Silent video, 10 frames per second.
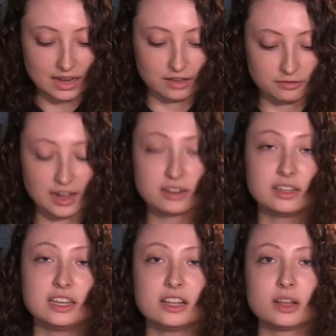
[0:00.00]
And
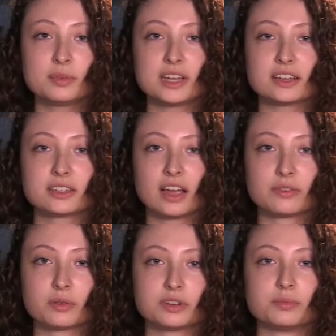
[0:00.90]
finally, Key Club is asking
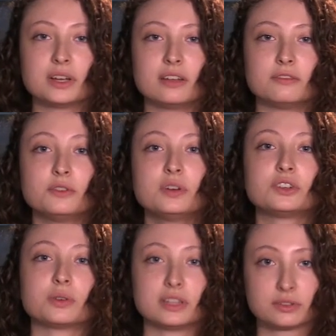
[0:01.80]
everyone to bring in food and
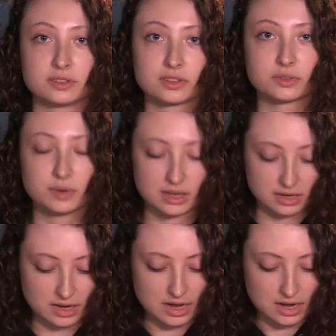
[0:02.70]
toiletries this
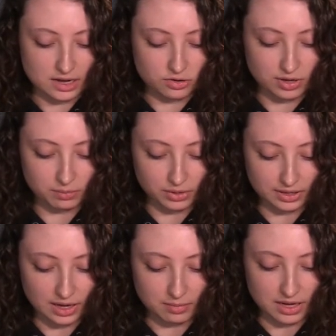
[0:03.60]
week. You can bring
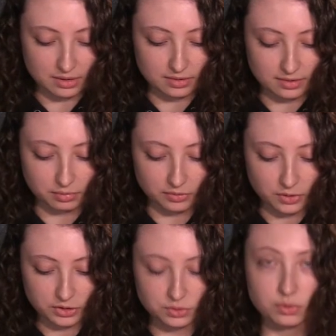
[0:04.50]
them in
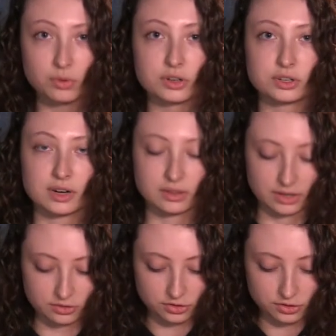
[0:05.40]
before school or during
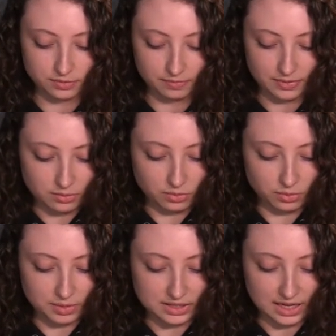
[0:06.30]
lunch. We
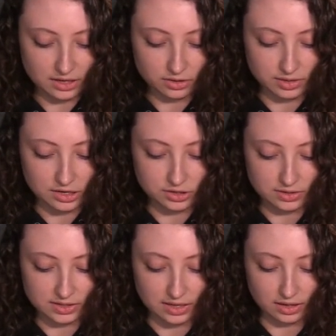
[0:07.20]
will be taking
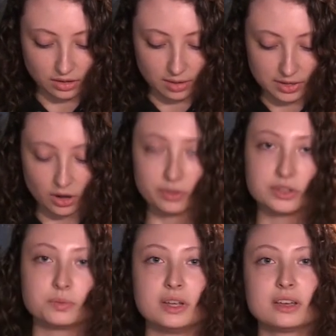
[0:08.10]
donations in the lobby all
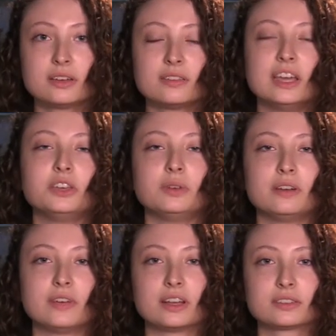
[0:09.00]
this week. Thank you in
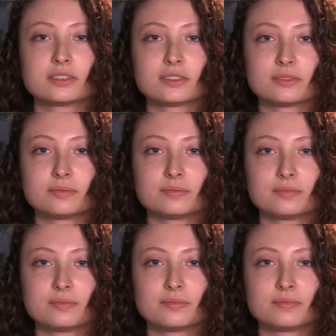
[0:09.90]
advance.
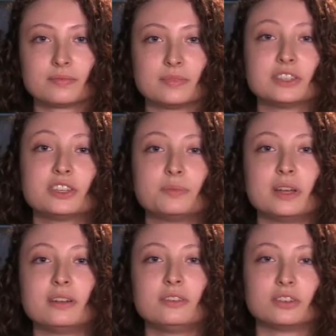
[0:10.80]
This has
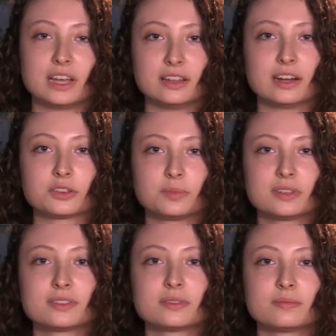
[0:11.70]
been your daily
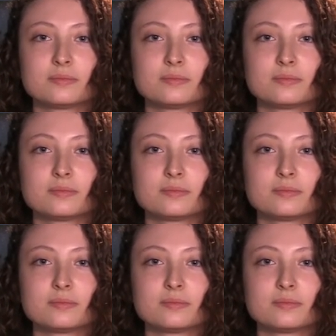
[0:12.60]
announcements.